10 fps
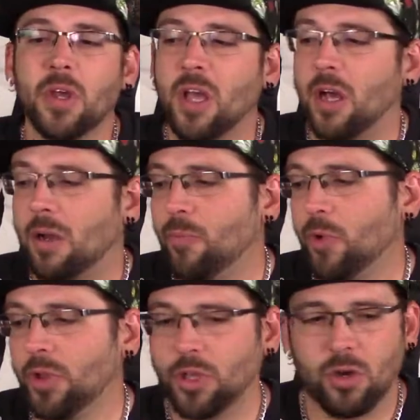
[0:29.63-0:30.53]
I'm
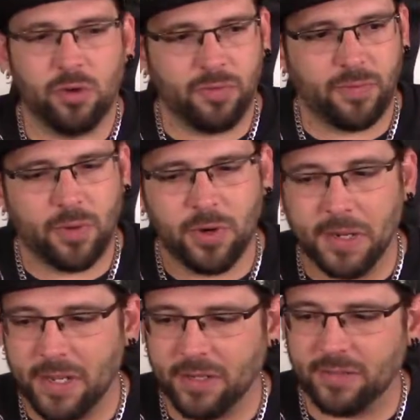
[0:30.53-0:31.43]
really going for
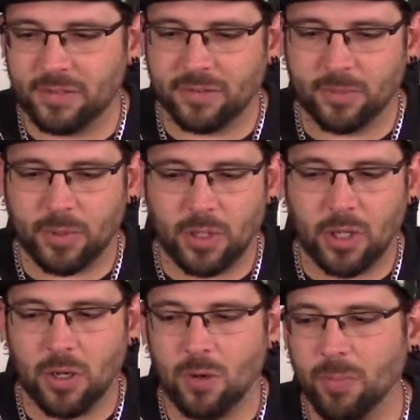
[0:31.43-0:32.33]
96 and
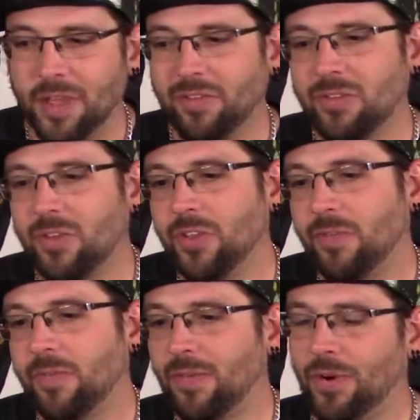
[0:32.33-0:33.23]
below, basically the
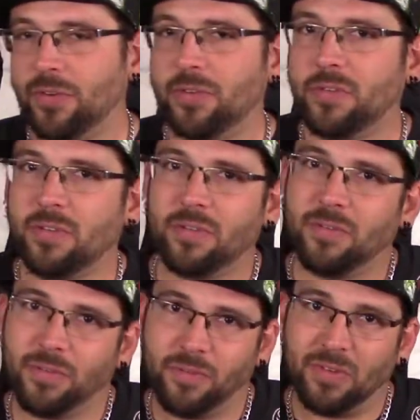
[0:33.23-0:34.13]
first
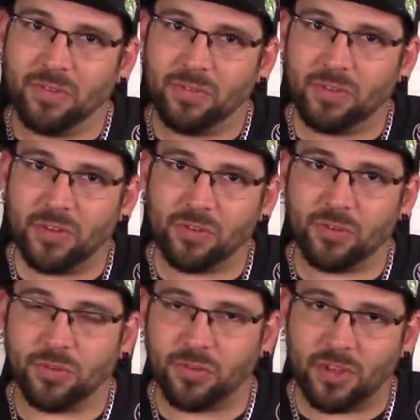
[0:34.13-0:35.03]
6
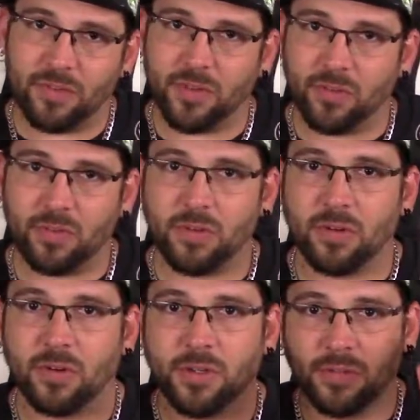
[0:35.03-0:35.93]
or 7
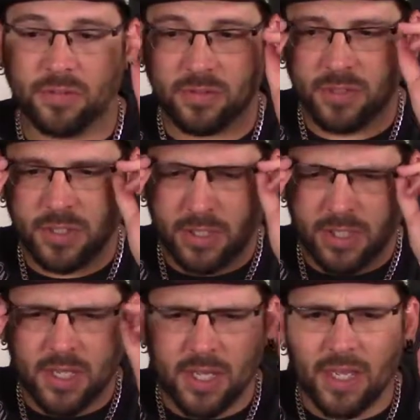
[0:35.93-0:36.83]
series.
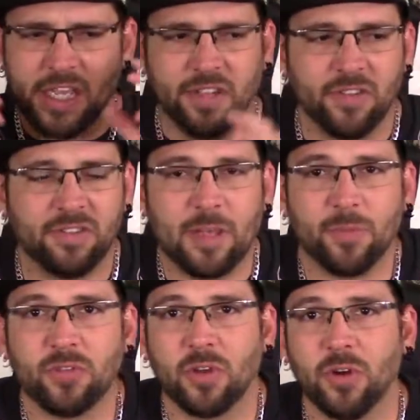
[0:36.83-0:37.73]
And in this
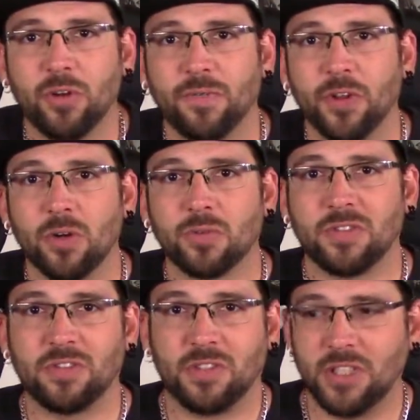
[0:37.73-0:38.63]
episode, if you don't
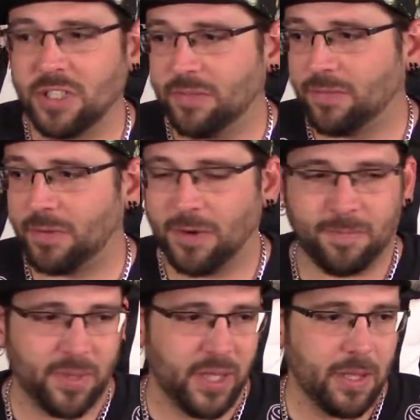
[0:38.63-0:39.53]
see in front of
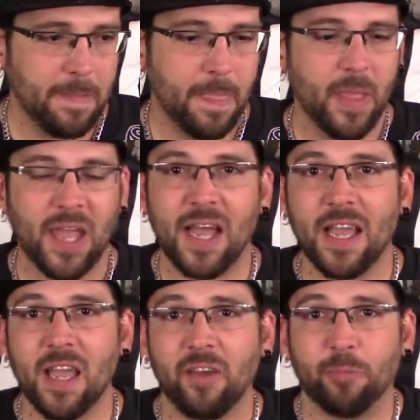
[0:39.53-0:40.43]
me, I
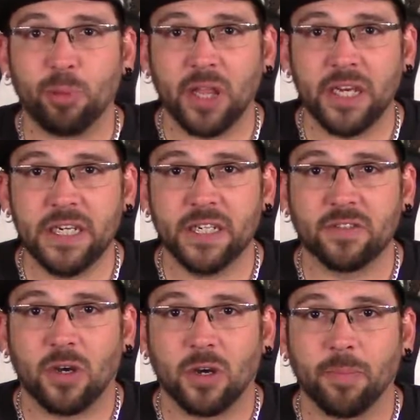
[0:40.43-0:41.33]
have plenty to
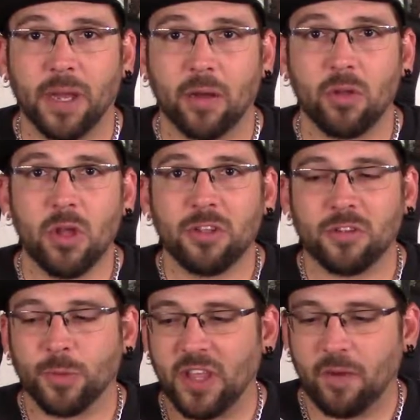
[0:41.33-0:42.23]
talk about.
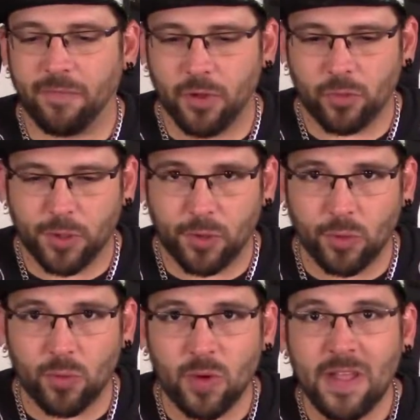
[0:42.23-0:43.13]
So without further
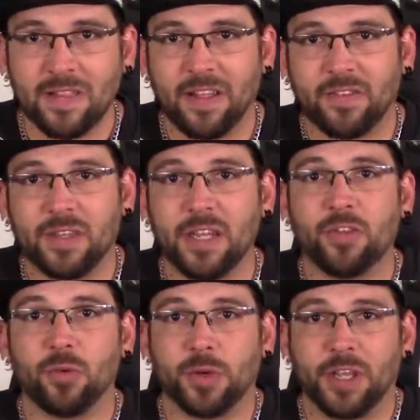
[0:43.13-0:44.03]
ado, let's get
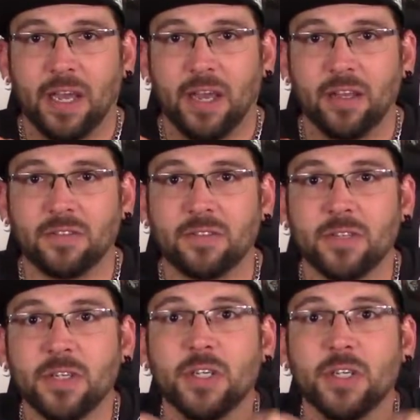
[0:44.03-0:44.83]
into it, guys.